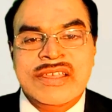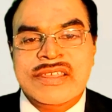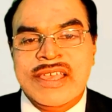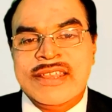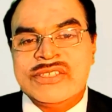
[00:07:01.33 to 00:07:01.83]

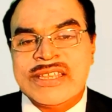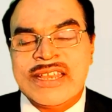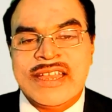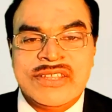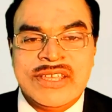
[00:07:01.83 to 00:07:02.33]
Here is
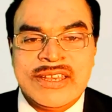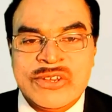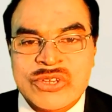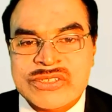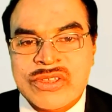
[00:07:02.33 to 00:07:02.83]
another
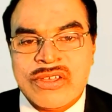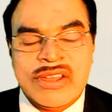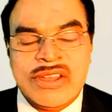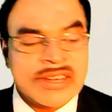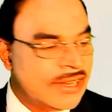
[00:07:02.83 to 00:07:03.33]
interesting
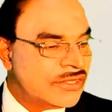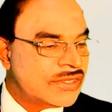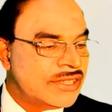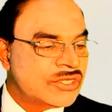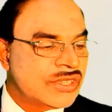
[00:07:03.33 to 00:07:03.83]

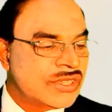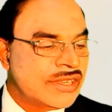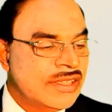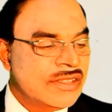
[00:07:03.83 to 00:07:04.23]
organization,